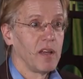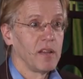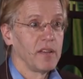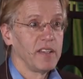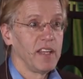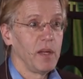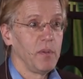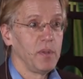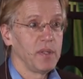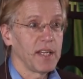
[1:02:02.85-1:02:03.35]

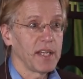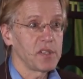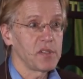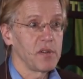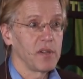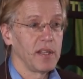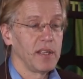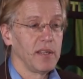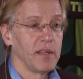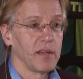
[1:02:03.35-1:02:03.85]
They would
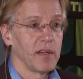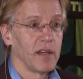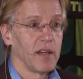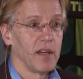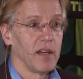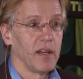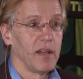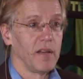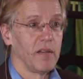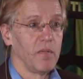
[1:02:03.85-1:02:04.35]
actually
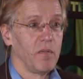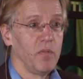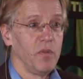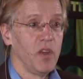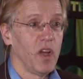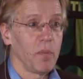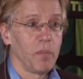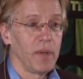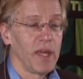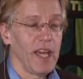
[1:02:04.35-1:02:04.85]
uh,
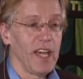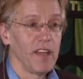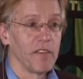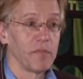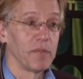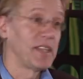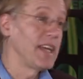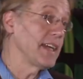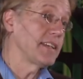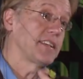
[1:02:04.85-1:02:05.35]
not
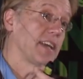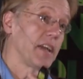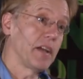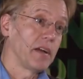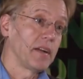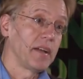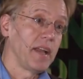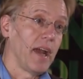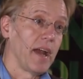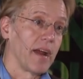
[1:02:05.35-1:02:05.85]
behave, yet they
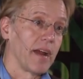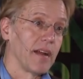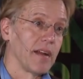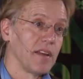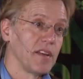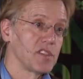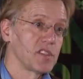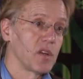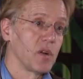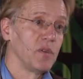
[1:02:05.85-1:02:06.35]
are there.
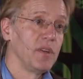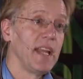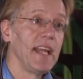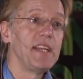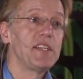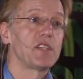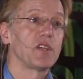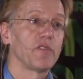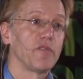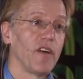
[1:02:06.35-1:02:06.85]
So
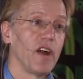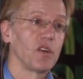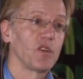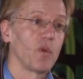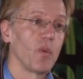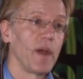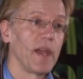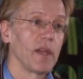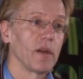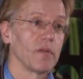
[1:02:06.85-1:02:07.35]
nature found a
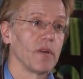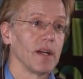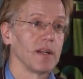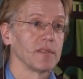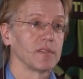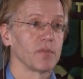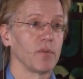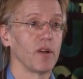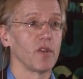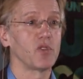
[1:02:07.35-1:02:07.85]
way
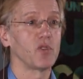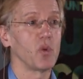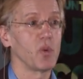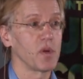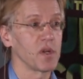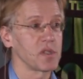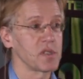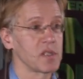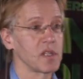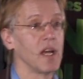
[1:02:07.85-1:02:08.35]
around. Well, it took
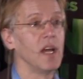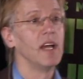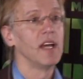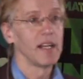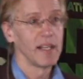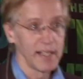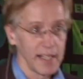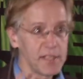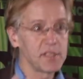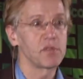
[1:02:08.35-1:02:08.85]
us
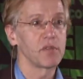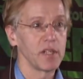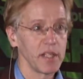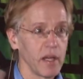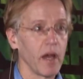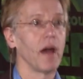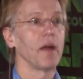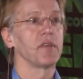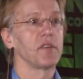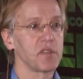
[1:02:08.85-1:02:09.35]
literally
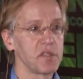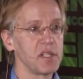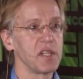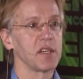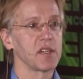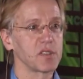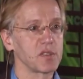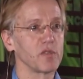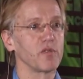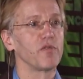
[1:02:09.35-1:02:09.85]
100
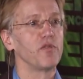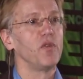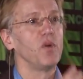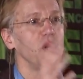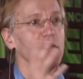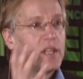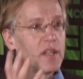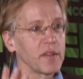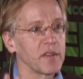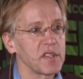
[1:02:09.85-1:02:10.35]
years to
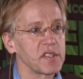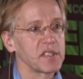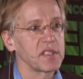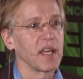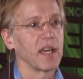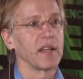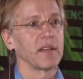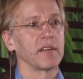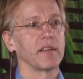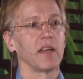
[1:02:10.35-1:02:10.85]
fully
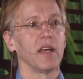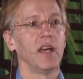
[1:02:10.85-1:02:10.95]
understand